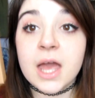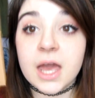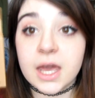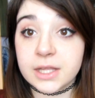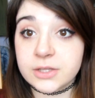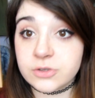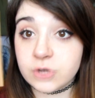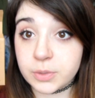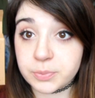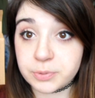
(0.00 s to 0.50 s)

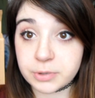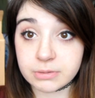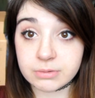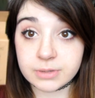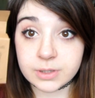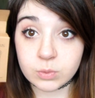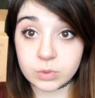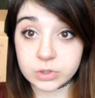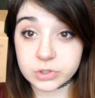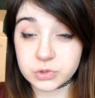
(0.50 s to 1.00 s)
And you are
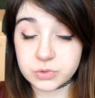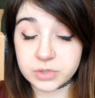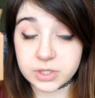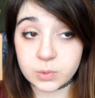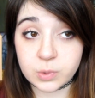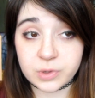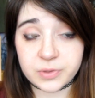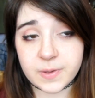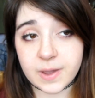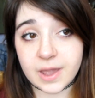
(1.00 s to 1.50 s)
probably
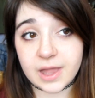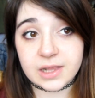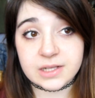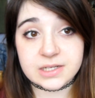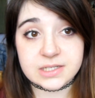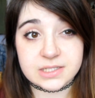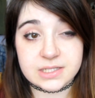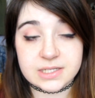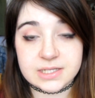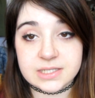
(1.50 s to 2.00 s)
wondering what the hell
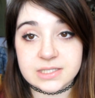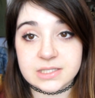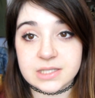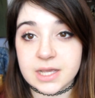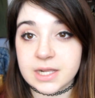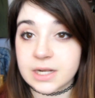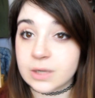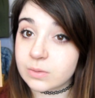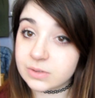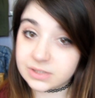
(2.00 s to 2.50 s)
is this,
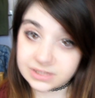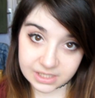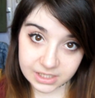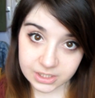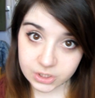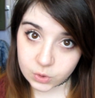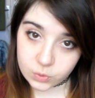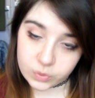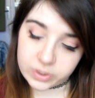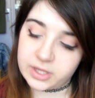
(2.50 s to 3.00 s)
and I will
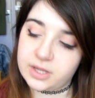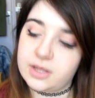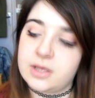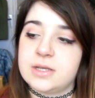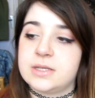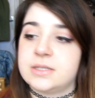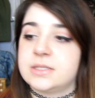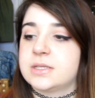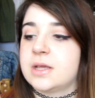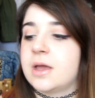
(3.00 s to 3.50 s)
tell you what it
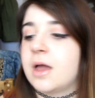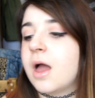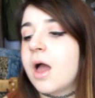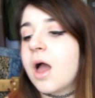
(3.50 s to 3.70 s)
is.